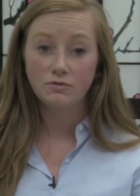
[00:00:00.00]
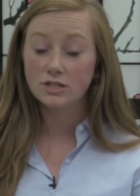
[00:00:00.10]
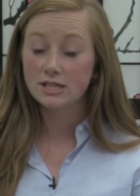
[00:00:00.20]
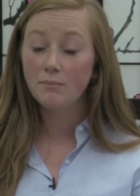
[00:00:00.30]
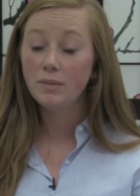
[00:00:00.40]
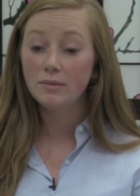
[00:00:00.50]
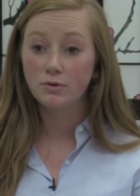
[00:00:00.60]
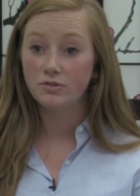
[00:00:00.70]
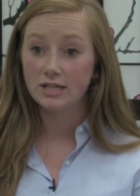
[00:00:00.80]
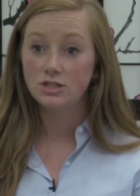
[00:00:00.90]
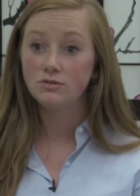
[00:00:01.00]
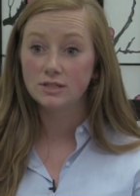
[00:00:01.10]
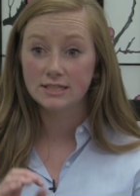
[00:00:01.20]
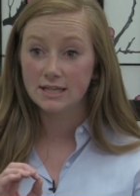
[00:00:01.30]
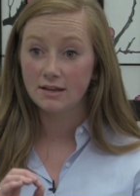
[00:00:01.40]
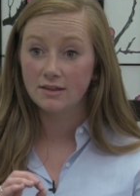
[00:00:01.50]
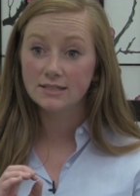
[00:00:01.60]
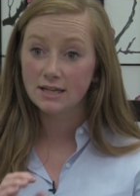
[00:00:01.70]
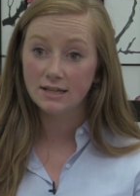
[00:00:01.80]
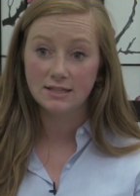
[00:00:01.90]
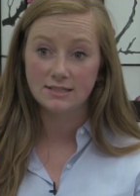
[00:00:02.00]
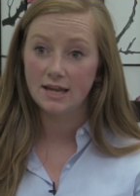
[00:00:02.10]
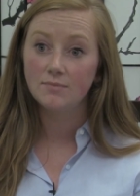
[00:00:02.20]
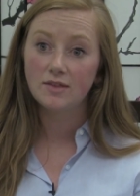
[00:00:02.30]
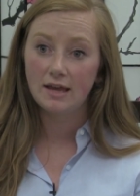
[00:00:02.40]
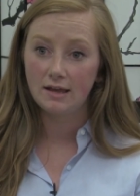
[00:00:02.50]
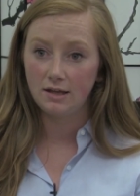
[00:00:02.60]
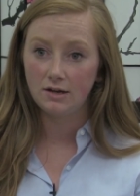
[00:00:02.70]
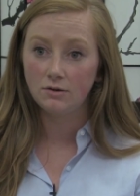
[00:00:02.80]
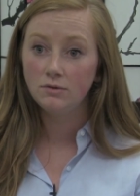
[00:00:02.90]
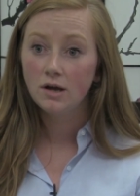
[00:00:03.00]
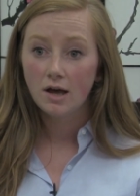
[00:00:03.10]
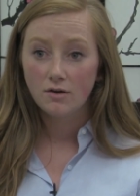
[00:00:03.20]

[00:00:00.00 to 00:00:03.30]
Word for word: For some people, they do the, they study the same thing, you know,